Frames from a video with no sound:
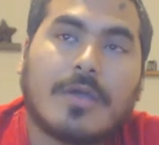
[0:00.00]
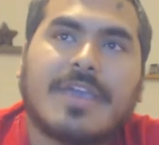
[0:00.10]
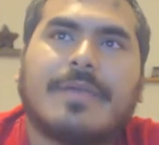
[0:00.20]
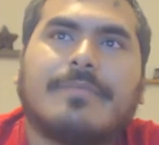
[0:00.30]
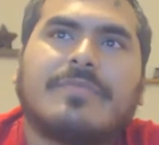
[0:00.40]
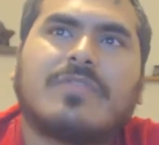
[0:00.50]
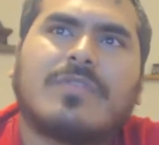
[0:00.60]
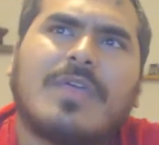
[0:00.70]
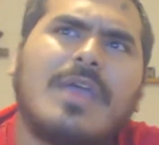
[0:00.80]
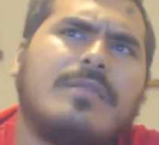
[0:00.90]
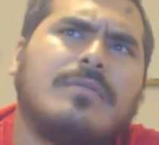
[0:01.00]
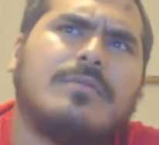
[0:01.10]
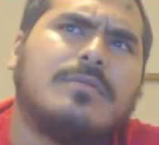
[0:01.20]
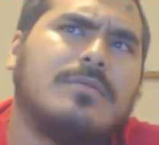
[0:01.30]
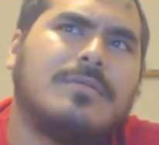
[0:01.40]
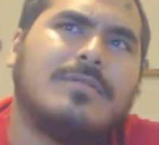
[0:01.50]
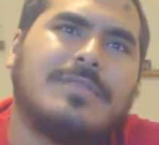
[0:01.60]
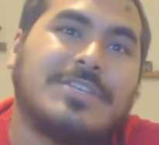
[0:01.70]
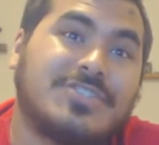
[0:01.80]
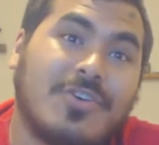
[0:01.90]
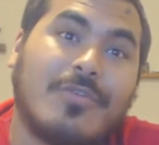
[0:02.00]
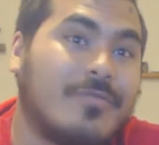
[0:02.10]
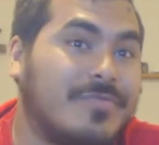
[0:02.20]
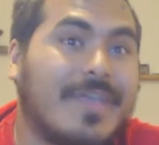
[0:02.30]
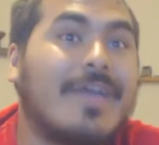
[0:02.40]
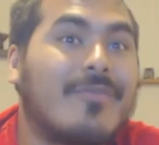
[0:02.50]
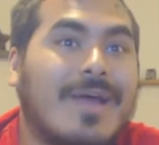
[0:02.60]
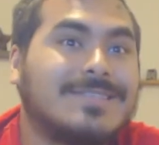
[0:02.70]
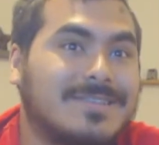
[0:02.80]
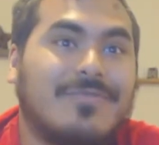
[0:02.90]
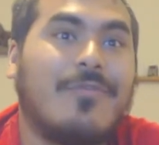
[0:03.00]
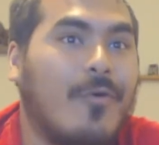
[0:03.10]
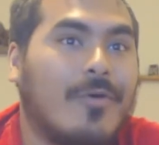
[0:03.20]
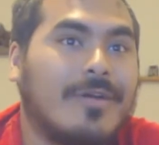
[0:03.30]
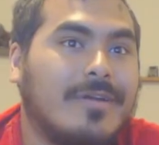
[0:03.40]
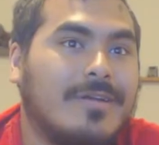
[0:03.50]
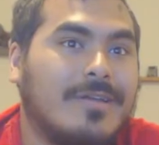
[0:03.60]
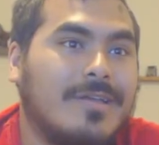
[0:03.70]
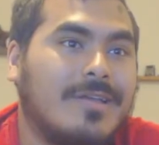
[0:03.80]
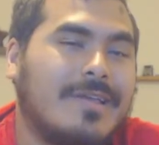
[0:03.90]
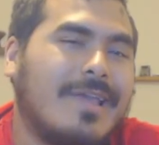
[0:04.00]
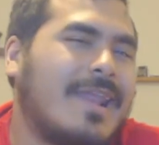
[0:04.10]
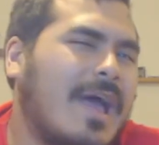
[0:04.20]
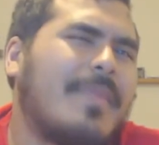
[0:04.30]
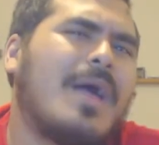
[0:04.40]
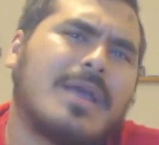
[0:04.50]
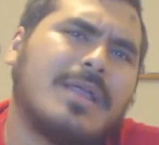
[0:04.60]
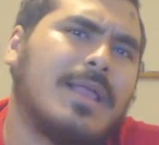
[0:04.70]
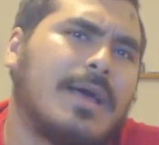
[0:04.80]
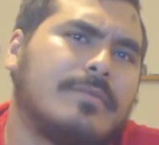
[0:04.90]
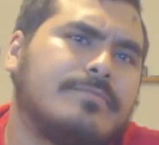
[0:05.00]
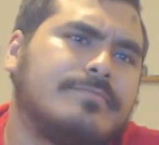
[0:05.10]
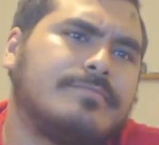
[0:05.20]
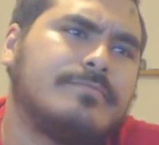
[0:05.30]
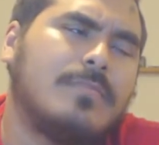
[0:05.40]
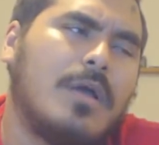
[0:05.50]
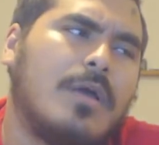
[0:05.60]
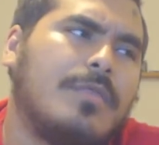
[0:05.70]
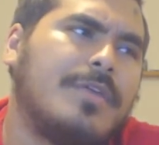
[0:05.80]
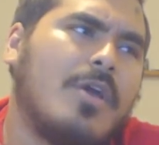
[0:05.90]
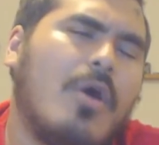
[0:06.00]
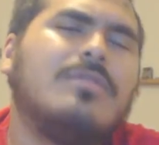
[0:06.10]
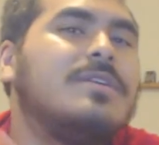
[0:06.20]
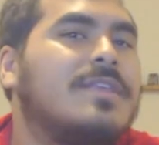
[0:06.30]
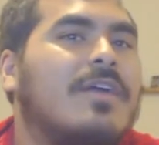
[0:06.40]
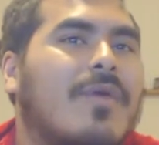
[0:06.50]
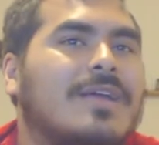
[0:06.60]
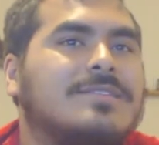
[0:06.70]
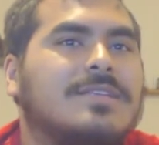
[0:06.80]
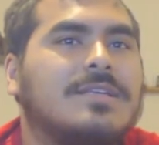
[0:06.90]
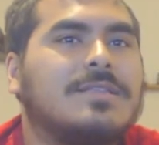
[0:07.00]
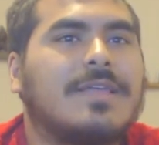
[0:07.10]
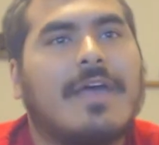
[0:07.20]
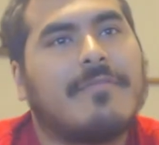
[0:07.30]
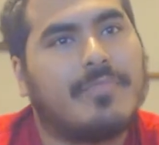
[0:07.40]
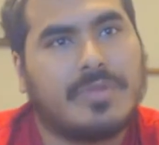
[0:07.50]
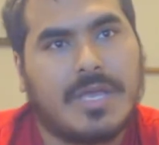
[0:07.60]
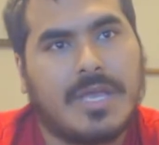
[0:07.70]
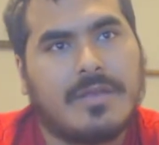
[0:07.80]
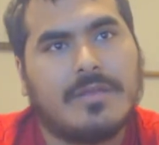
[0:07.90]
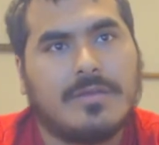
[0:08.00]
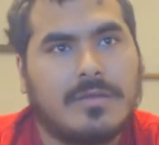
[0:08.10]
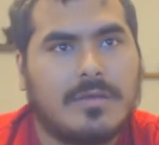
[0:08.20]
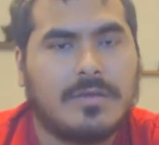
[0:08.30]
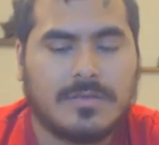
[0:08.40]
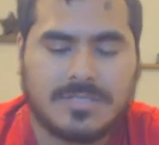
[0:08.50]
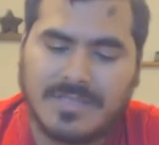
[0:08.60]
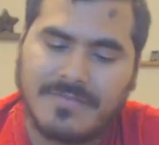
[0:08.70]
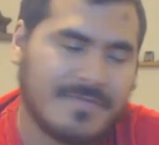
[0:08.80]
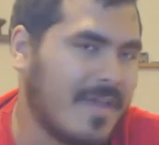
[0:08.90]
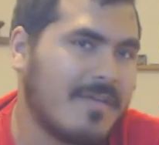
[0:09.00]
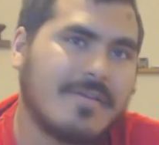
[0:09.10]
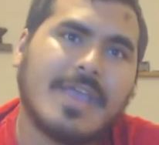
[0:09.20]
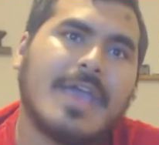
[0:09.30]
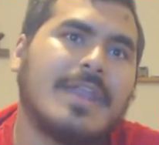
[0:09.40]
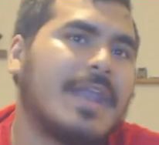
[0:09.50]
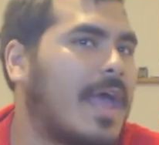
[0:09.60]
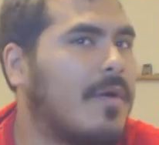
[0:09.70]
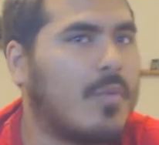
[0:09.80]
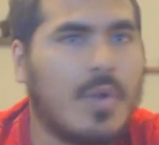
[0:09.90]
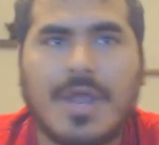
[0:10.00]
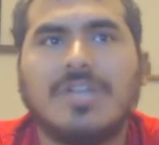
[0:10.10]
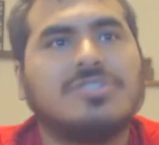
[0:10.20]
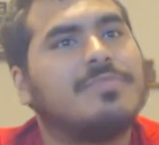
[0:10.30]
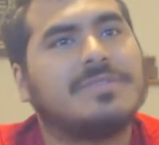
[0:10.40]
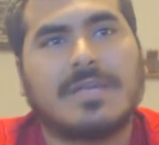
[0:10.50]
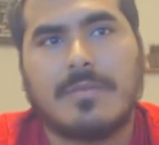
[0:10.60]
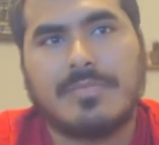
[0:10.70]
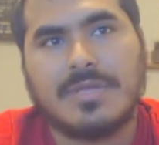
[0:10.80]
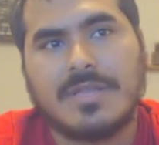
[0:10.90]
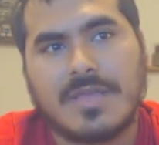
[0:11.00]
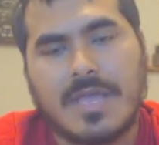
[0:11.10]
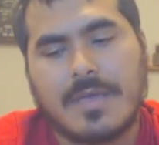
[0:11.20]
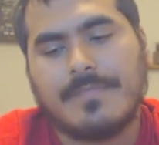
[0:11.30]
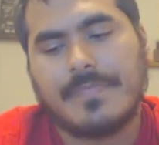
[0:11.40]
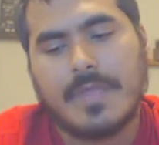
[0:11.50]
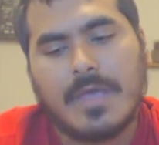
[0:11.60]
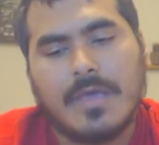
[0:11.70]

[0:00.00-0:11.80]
Okay, so then they showed Dead Rising 4, and I'm not gonna lie, the only Dead Rising that I've played to the very end, and I have 100% completed the game,